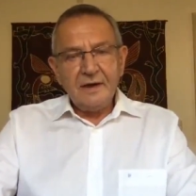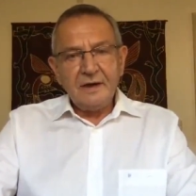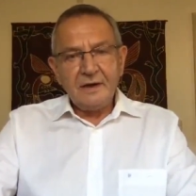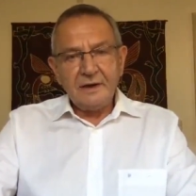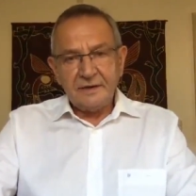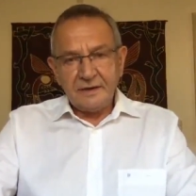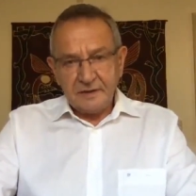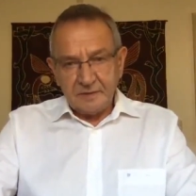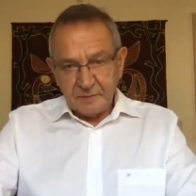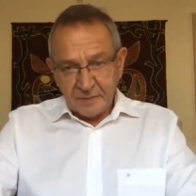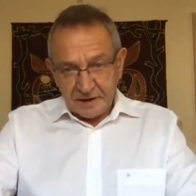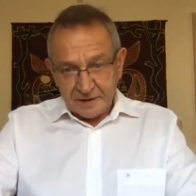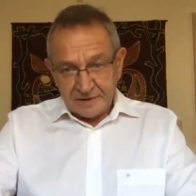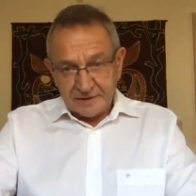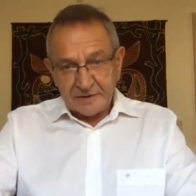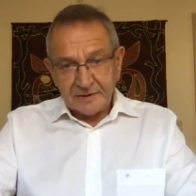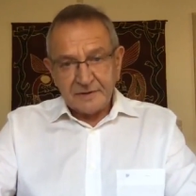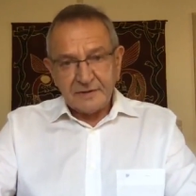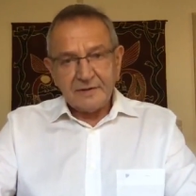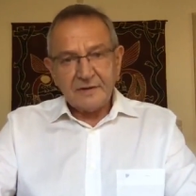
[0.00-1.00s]
and at
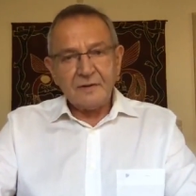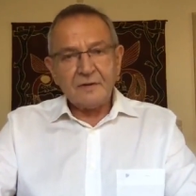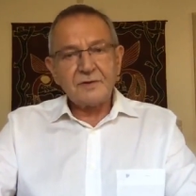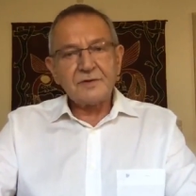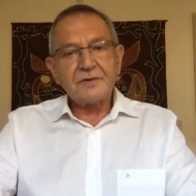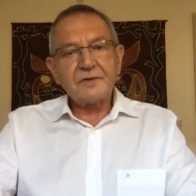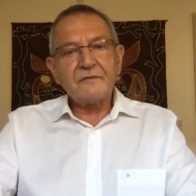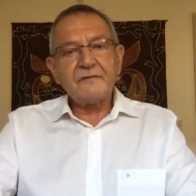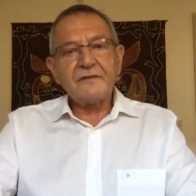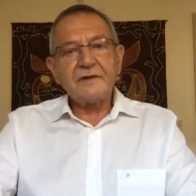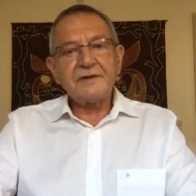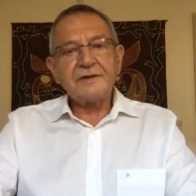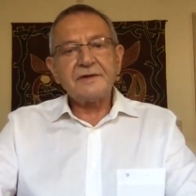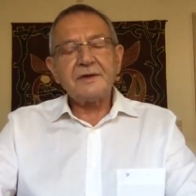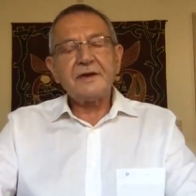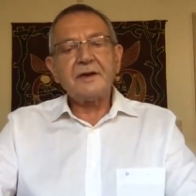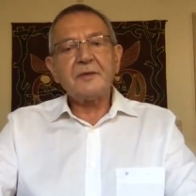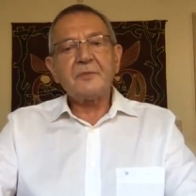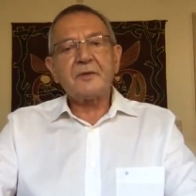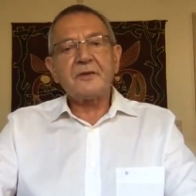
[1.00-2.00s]
present also
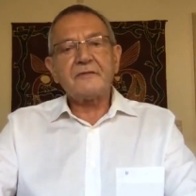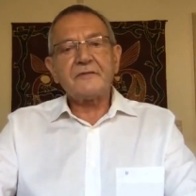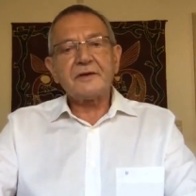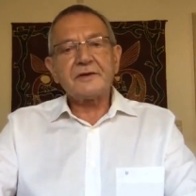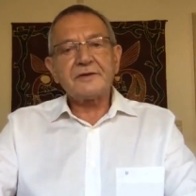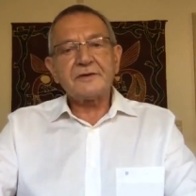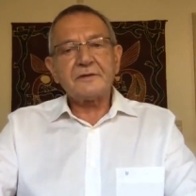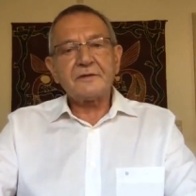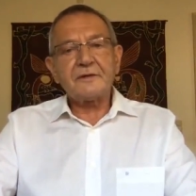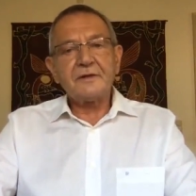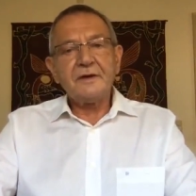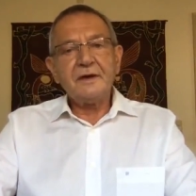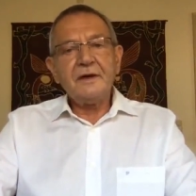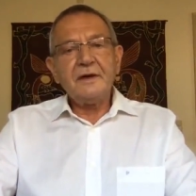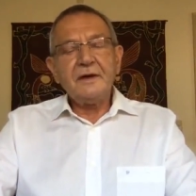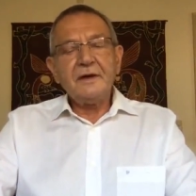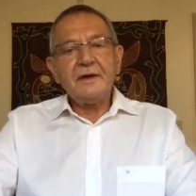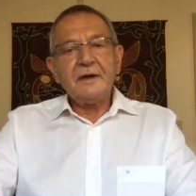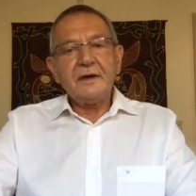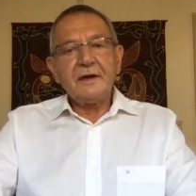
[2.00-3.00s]
visiting professor
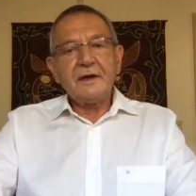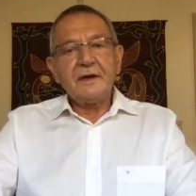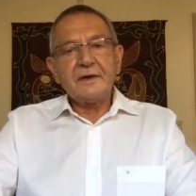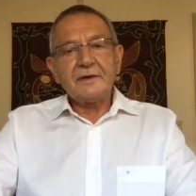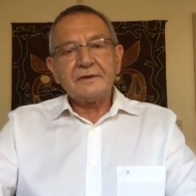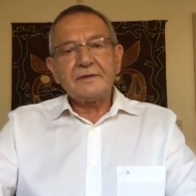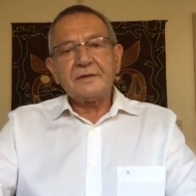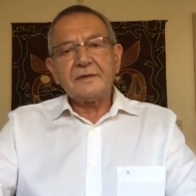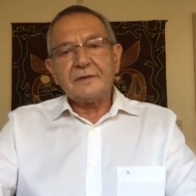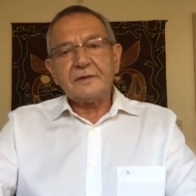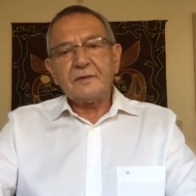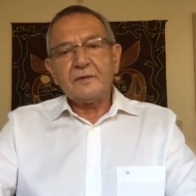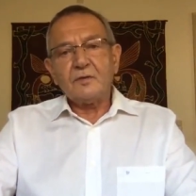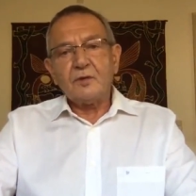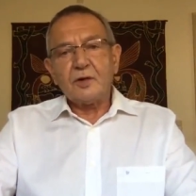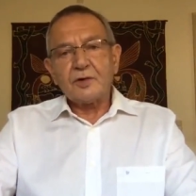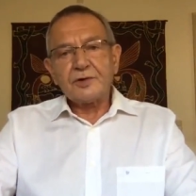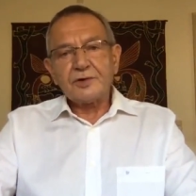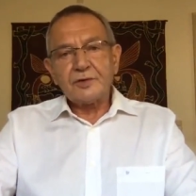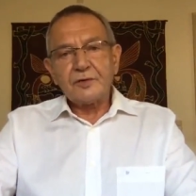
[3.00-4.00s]
at uh,
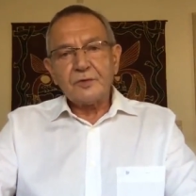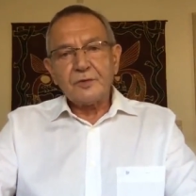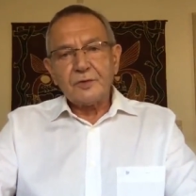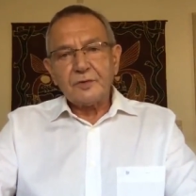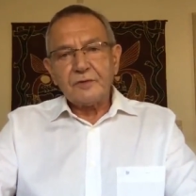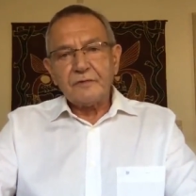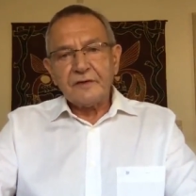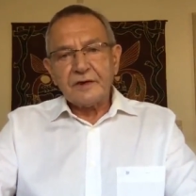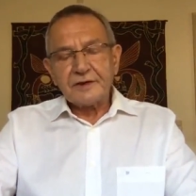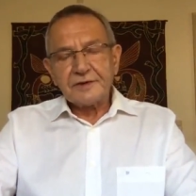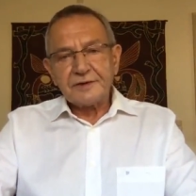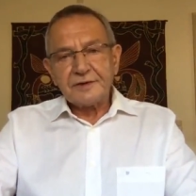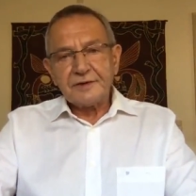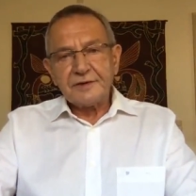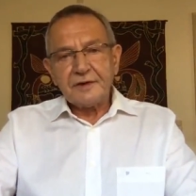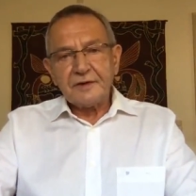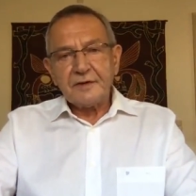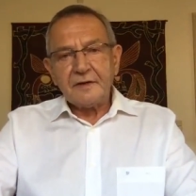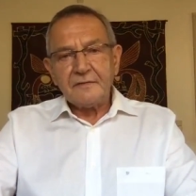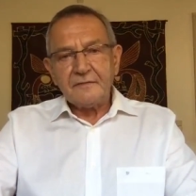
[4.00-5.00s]
Warsaw
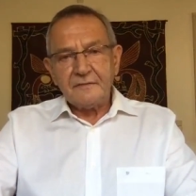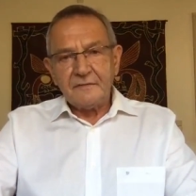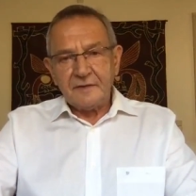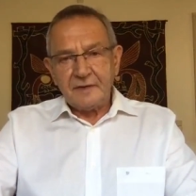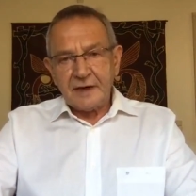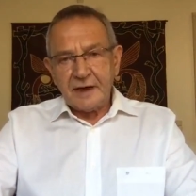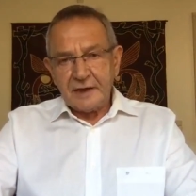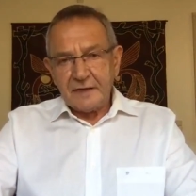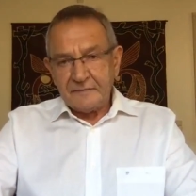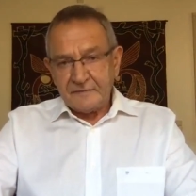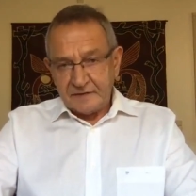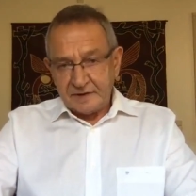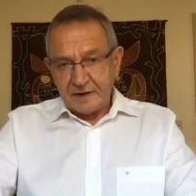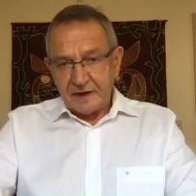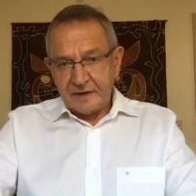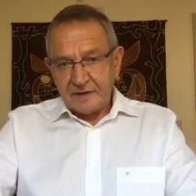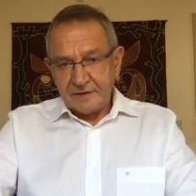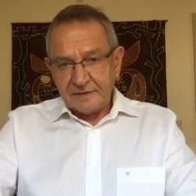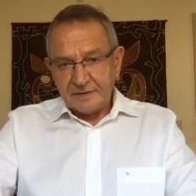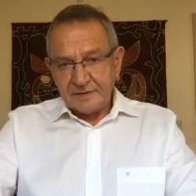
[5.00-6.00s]
University of Life
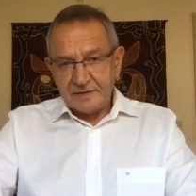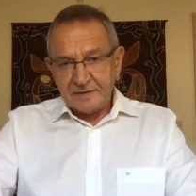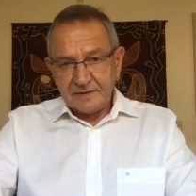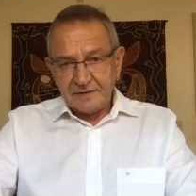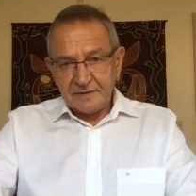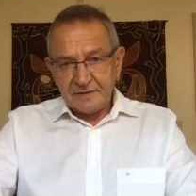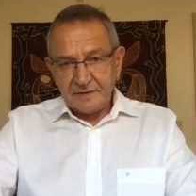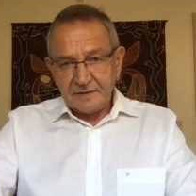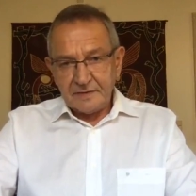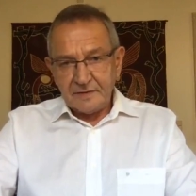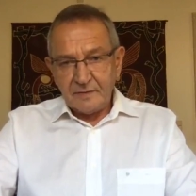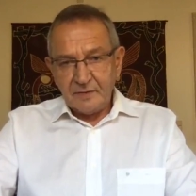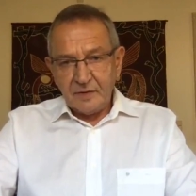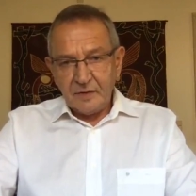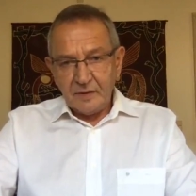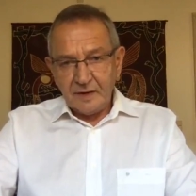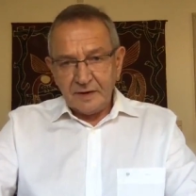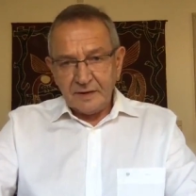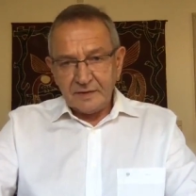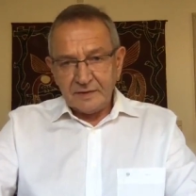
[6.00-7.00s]
Sciences in
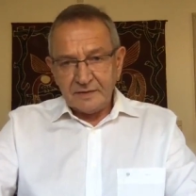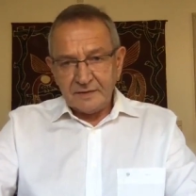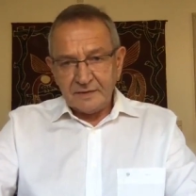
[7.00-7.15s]
Poland.